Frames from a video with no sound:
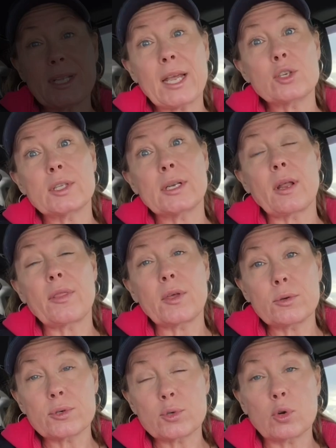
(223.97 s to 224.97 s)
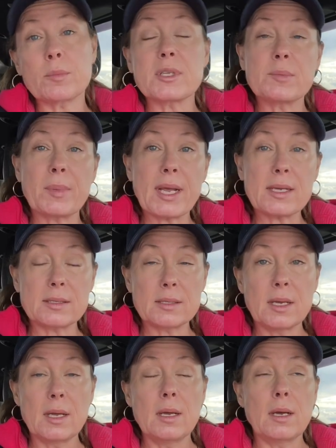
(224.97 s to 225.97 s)
It was actually in a thunderstorm this past
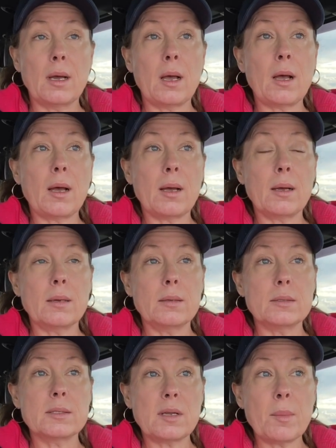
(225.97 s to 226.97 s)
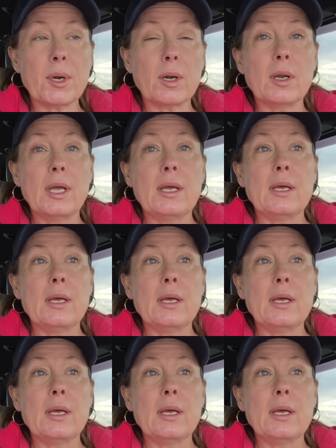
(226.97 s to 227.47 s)
summer.